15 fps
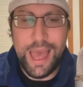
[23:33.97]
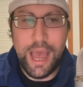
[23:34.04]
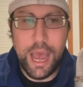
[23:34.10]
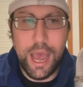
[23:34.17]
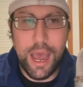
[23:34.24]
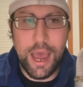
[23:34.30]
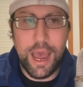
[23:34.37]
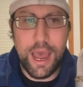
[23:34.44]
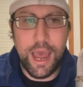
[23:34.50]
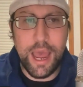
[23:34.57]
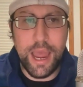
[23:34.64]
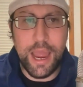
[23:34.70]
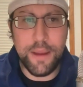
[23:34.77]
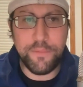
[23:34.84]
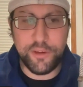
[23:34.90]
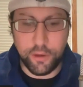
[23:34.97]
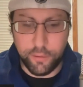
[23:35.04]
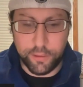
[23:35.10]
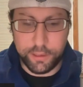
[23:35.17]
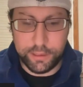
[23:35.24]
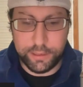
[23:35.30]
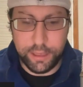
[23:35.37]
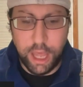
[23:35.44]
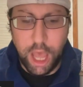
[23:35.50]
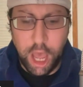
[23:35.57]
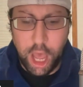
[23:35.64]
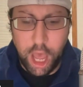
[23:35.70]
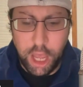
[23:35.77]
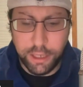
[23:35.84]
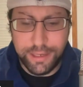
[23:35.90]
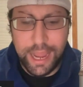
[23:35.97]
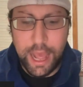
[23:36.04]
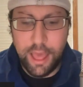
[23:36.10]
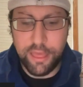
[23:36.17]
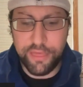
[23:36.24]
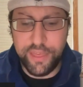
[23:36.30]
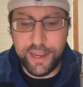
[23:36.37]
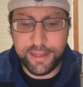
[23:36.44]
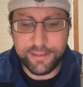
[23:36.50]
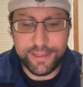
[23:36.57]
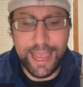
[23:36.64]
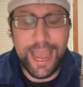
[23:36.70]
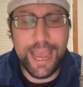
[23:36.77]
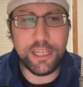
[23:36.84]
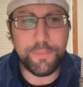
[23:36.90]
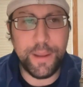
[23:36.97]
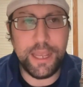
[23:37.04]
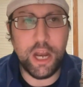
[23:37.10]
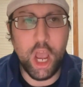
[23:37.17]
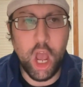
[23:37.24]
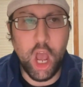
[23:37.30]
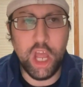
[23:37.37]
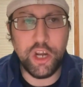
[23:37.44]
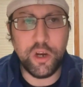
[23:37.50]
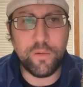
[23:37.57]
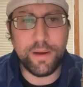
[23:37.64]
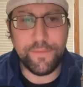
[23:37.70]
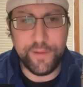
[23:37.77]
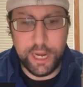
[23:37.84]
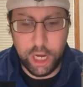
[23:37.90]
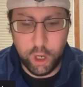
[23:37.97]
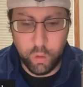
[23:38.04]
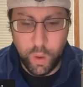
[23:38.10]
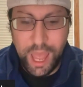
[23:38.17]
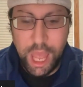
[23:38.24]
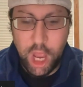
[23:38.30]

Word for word: I'm Jordan Long. This has been Under Review.